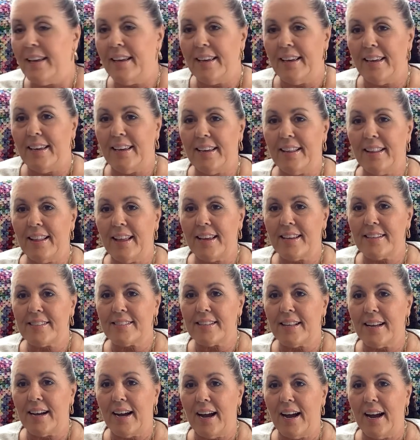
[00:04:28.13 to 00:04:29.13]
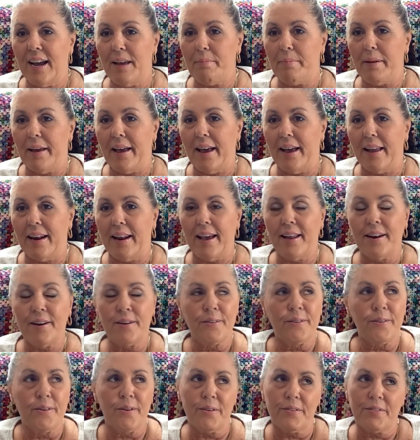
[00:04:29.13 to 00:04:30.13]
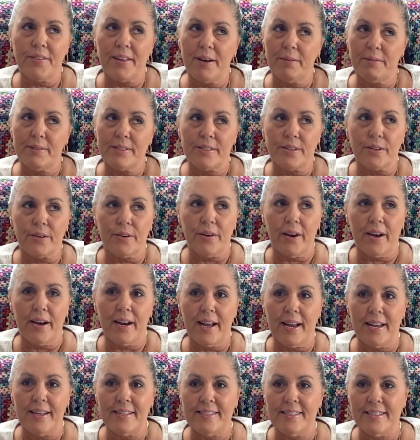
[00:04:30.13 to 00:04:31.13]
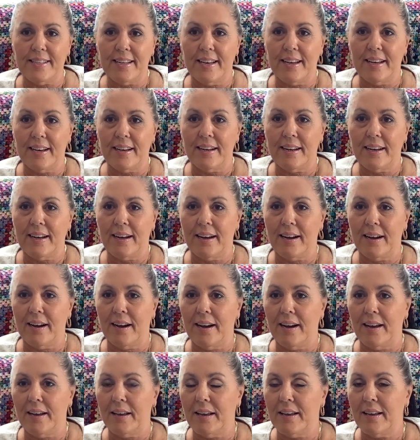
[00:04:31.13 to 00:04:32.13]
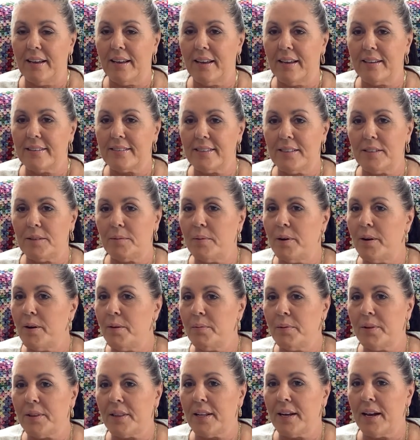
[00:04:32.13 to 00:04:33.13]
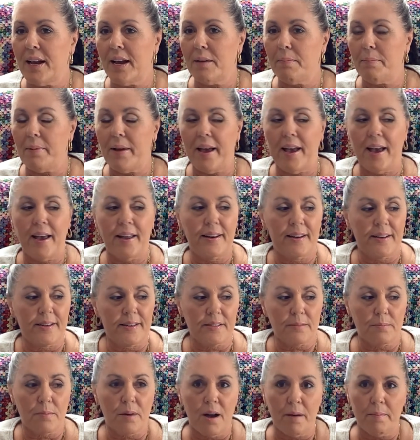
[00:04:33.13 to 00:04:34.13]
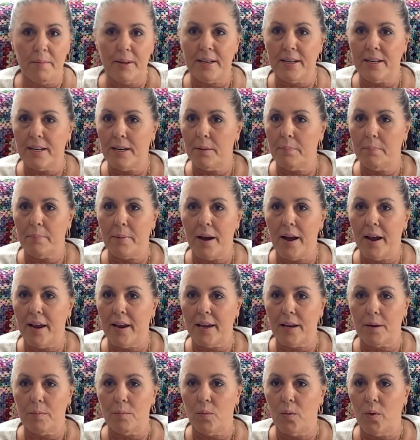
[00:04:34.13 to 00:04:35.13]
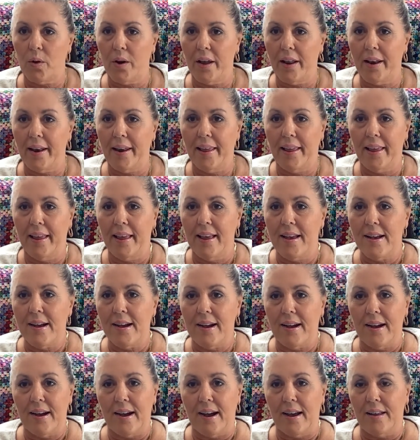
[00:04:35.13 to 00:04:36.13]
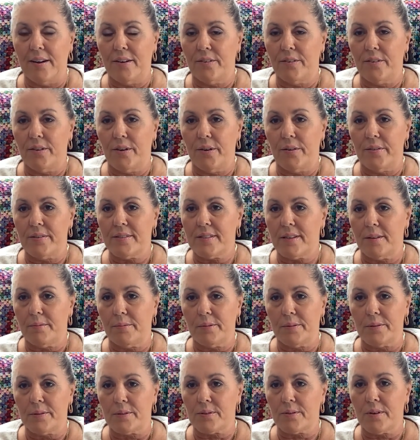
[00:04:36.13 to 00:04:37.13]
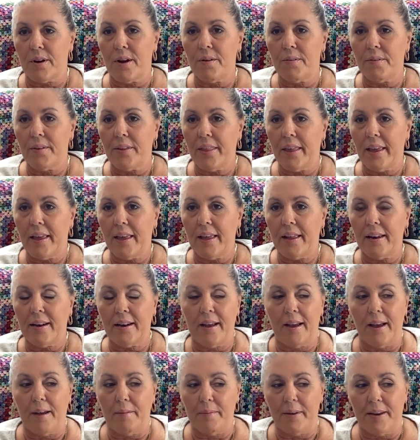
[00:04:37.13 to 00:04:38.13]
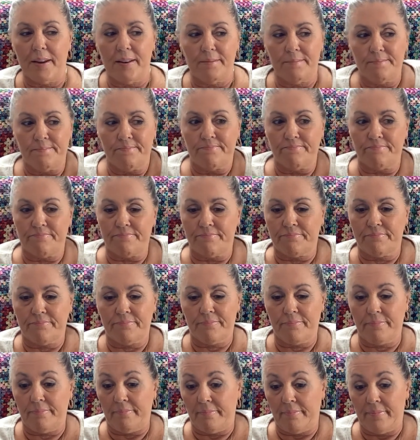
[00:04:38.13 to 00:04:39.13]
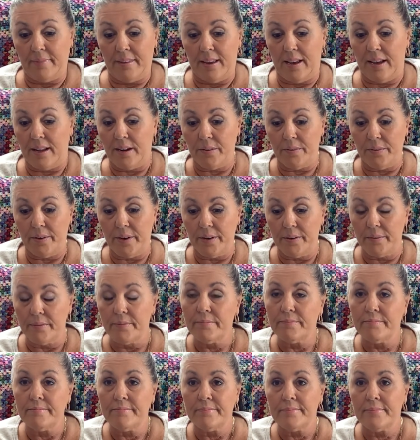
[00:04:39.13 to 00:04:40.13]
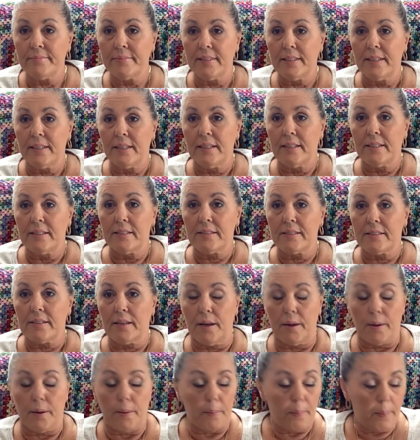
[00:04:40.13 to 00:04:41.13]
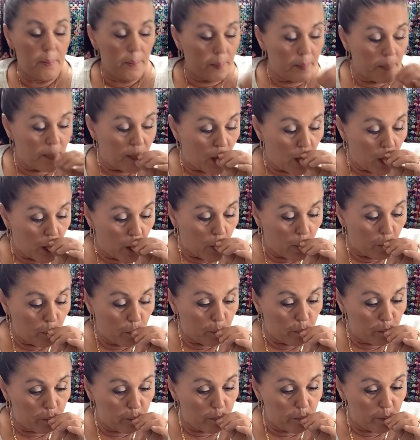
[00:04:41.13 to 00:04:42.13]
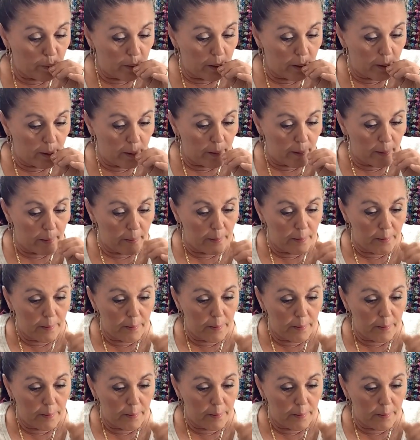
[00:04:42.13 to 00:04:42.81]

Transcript: he likes the iPad. I don't know if that was a great idea. I sent him home with an iPad, and his mom ended up buying him one. I don't know if something was wrong with it. I mean, I don't know. So, uh,